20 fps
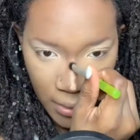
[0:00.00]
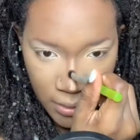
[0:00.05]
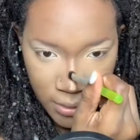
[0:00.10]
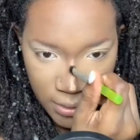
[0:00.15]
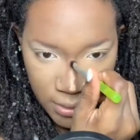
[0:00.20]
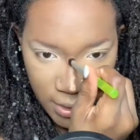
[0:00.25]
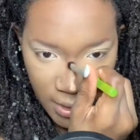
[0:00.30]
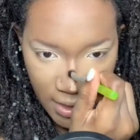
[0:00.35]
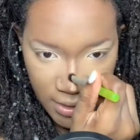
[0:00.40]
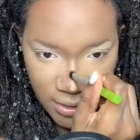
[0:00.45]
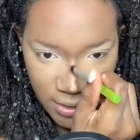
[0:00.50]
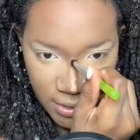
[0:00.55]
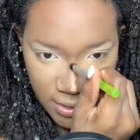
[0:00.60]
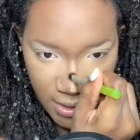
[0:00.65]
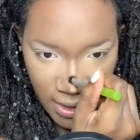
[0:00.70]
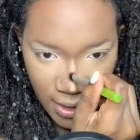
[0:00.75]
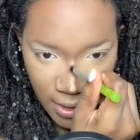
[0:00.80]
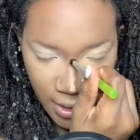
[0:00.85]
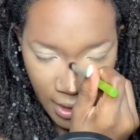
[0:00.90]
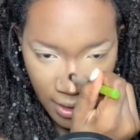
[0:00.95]
So I just
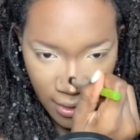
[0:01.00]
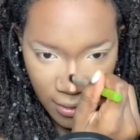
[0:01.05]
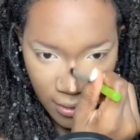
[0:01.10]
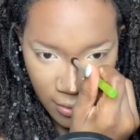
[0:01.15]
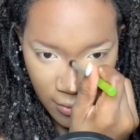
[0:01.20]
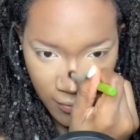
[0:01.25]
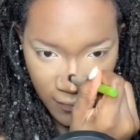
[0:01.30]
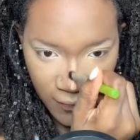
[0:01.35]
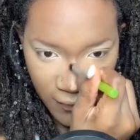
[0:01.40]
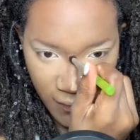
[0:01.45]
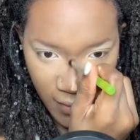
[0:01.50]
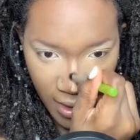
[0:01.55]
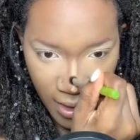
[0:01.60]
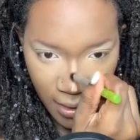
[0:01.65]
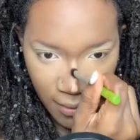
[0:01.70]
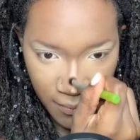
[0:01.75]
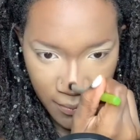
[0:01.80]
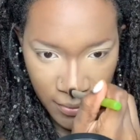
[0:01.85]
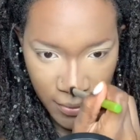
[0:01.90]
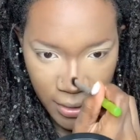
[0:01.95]
take like a little
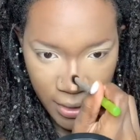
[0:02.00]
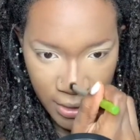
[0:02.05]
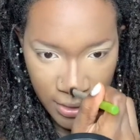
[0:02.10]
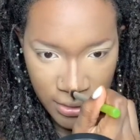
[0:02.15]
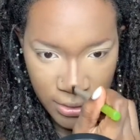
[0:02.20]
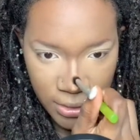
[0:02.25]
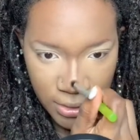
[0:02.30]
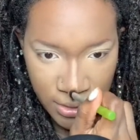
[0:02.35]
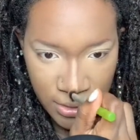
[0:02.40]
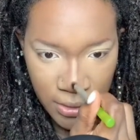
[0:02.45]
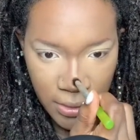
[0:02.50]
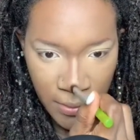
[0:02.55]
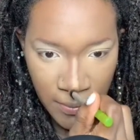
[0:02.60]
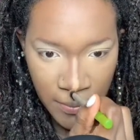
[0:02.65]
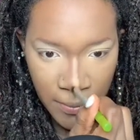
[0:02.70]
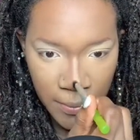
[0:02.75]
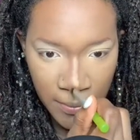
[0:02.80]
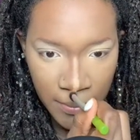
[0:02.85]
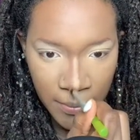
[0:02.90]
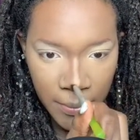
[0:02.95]
fine brush
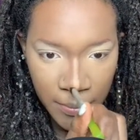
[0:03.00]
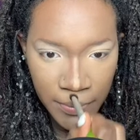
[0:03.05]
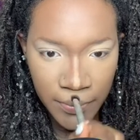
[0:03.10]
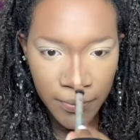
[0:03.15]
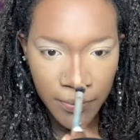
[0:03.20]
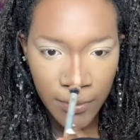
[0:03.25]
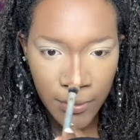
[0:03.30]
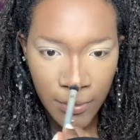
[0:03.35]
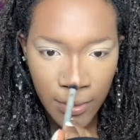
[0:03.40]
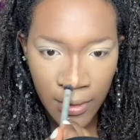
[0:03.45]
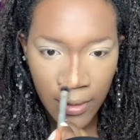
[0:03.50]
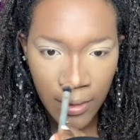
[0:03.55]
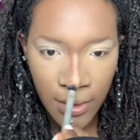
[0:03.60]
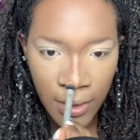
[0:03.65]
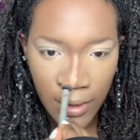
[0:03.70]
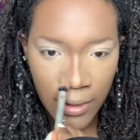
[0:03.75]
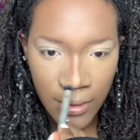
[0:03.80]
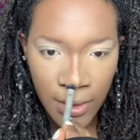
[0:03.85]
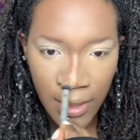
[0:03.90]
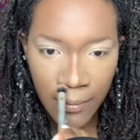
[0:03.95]
and
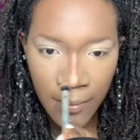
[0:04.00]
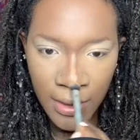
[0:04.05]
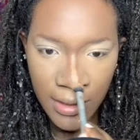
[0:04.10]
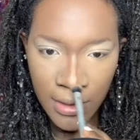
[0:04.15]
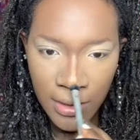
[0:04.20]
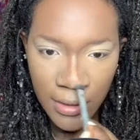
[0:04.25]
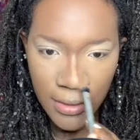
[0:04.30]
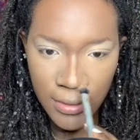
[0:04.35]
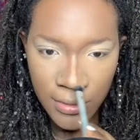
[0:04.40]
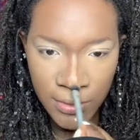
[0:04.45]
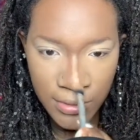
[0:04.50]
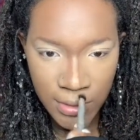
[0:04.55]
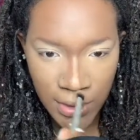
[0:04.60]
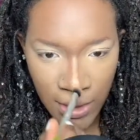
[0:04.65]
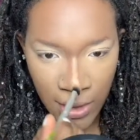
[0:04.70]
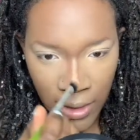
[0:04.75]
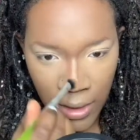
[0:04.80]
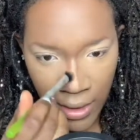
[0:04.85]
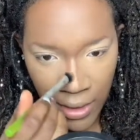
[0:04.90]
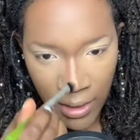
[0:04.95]
go down my nose.
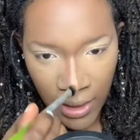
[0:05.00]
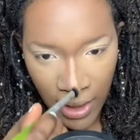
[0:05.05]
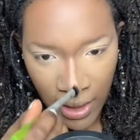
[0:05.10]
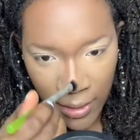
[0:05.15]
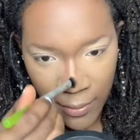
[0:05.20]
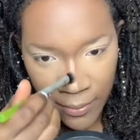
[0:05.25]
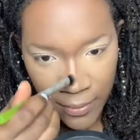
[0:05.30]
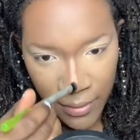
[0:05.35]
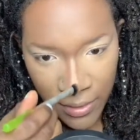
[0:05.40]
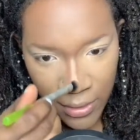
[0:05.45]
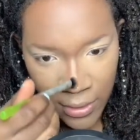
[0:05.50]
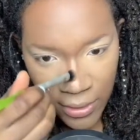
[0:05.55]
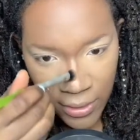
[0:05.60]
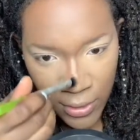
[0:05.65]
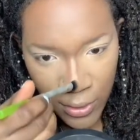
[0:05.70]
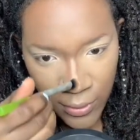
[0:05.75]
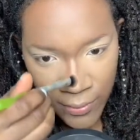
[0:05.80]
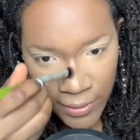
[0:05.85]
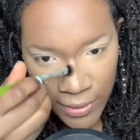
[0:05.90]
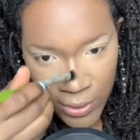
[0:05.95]
Kind of put a little
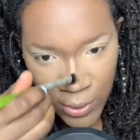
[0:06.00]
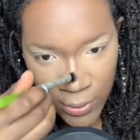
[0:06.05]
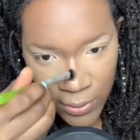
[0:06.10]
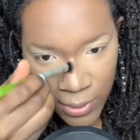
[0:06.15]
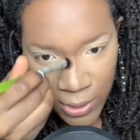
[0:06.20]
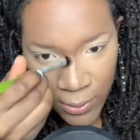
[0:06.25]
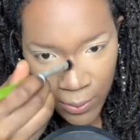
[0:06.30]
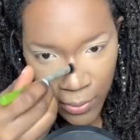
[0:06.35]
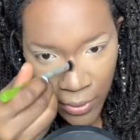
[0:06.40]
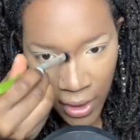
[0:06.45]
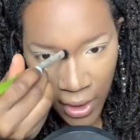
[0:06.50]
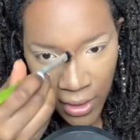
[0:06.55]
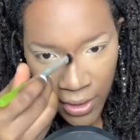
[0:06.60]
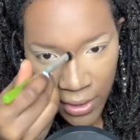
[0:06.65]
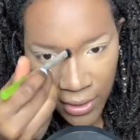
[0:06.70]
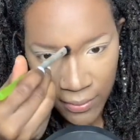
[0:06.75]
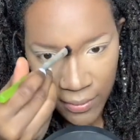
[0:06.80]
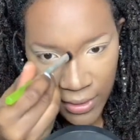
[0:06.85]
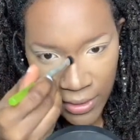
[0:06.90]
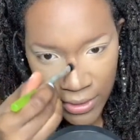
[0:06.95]
bit too much product,
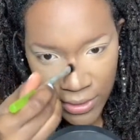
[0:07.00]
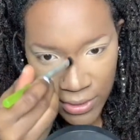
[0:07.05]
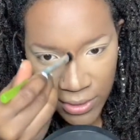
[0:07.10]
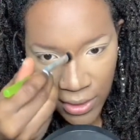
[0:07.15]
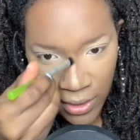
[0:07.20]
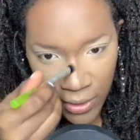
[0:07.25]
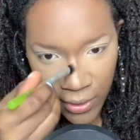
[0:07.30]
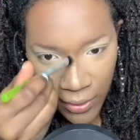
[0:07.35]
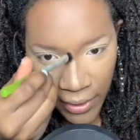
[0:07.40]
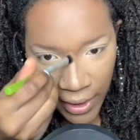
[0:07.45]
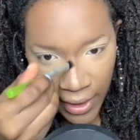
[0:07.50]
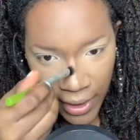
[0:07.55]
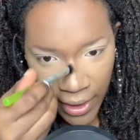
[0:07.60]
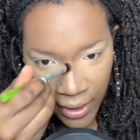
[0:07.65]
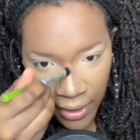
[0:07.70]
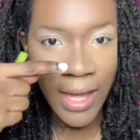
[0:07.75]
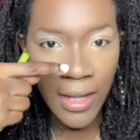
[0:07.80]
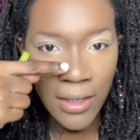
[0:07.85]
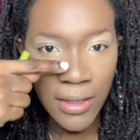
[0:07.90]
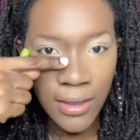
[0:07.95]
but it's okay.
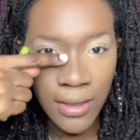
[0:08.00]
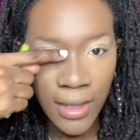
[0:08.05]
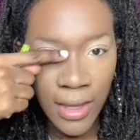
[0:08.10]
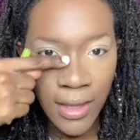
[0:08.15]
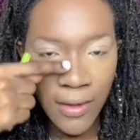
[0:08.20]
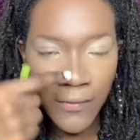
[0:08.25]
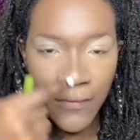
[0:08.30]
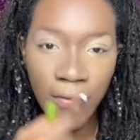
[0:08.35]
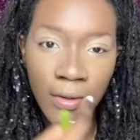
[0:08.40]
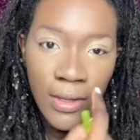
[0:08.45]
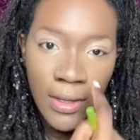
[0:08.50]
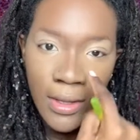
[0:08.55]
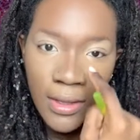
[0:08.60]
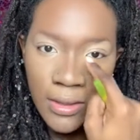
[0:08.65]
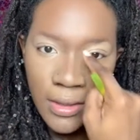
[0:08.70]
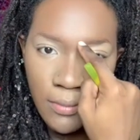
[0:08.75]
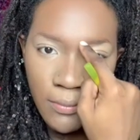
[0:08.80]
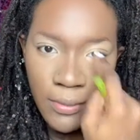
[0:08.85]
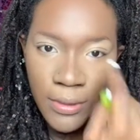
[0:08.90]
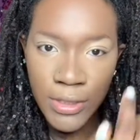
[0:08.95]
Kind of left
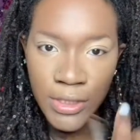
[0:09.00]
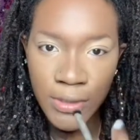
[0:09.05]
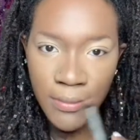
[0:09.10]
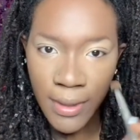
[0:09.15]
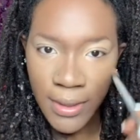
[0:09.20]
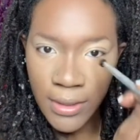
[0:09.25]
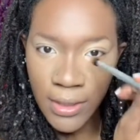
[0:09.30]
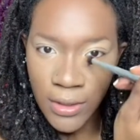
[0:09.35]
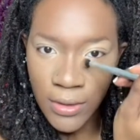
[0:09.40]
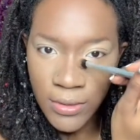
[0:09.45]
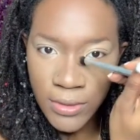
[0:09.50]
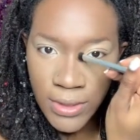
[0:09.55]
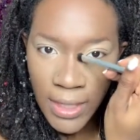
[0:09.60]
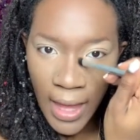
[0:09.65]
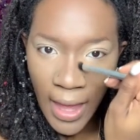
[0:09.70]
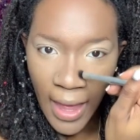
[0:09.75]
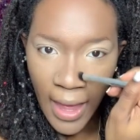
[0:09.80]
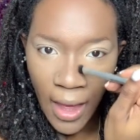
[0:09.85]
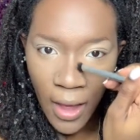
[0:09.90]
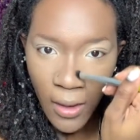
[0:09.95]
the bridge of my nose
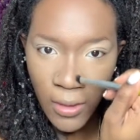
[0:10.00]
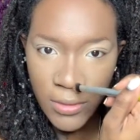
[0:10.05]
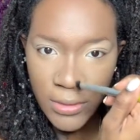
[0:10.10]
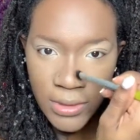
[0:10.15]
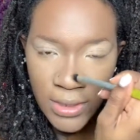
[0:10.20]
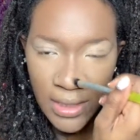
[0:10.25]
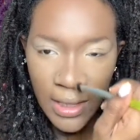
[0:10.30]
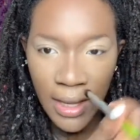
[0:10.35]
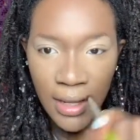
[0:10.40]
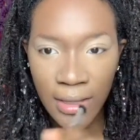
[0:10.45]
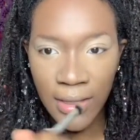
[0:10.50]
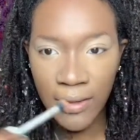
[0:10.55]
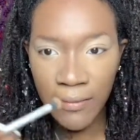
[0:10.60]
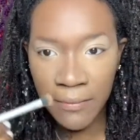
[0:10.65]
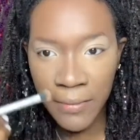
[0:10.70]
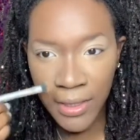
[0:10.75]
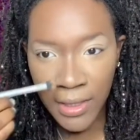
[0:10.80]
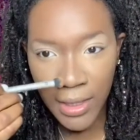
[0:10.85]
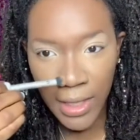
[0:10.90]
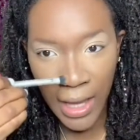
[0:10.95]
out to kind of give me
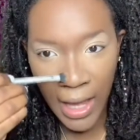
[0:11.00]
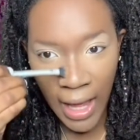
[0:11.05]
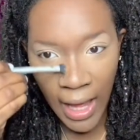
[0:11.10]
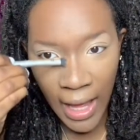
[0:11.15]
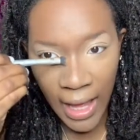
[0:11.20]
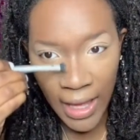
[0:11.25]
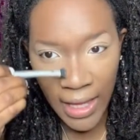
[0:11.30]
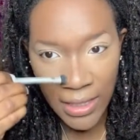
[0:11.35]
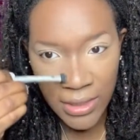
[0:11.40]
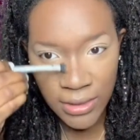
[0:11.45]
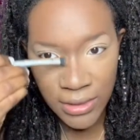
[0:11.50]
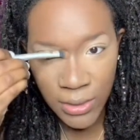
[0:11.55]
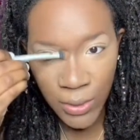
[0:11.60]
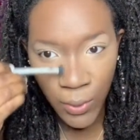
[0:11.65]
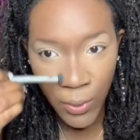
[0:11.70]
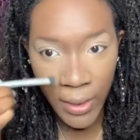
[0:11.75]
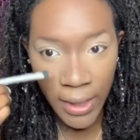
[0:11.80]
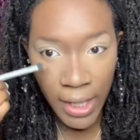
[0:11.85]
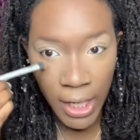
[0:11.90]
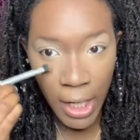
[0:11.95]
a guide to
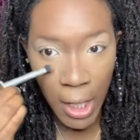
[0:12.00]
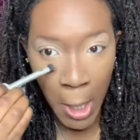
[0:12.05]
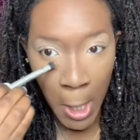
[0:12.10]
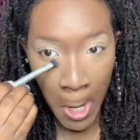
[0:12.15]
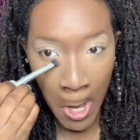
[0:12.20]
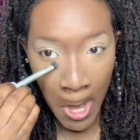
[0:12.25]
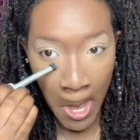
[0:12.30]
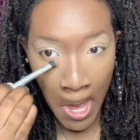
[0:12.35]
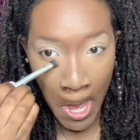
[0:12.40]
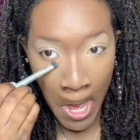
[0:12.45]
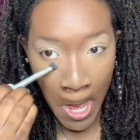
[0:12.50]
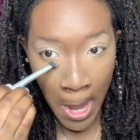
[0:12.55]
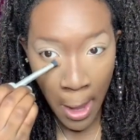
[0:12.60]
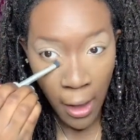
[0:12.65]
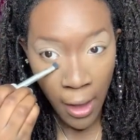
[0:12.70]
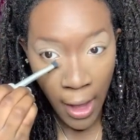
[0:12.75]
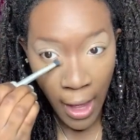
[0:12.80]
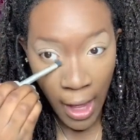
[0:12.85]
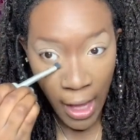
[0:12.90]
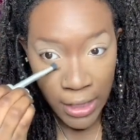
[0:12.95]
where
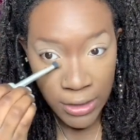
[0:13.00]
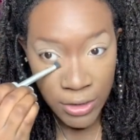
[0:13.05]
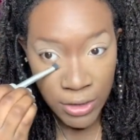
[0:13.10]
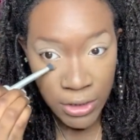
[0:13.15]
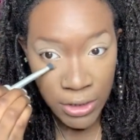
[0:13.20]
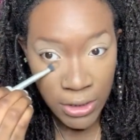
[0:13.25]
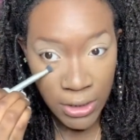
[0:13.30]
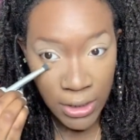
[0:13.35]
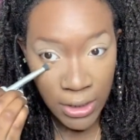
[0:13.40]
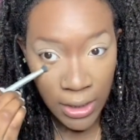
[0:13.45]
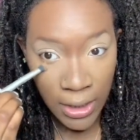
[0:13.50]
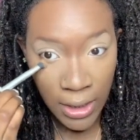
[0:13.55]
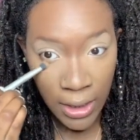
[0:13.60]
I should